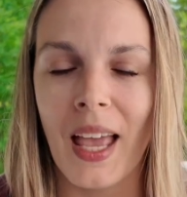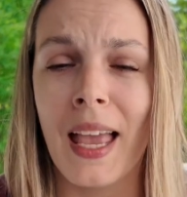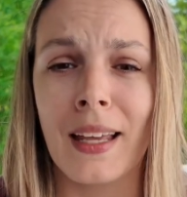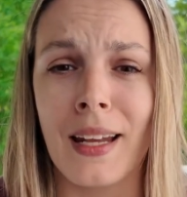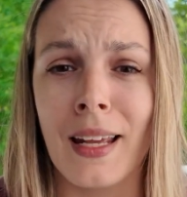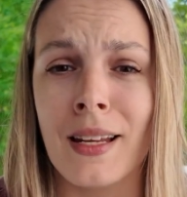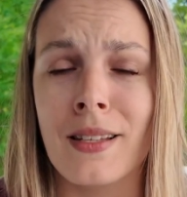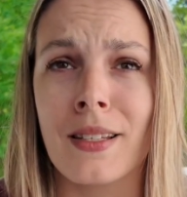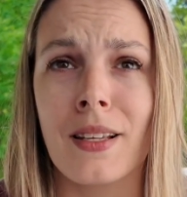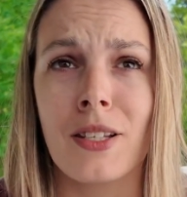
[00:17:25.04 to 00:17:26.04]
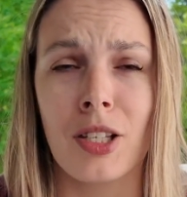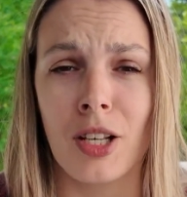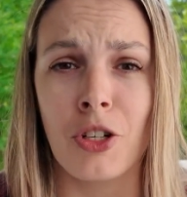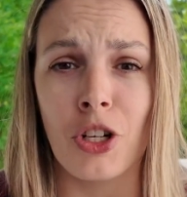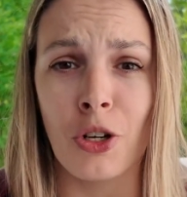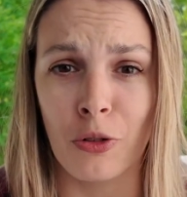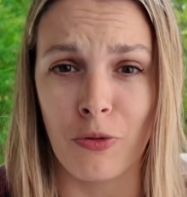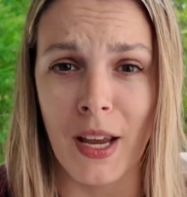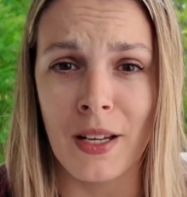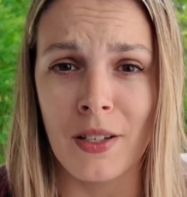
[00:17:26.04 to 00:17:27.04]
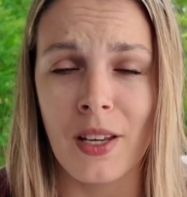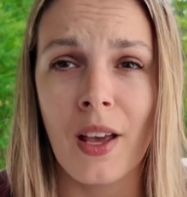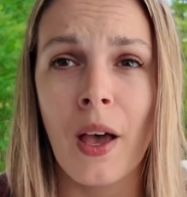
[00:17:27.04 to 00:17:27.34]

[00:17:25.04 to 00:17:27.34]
And it is such a great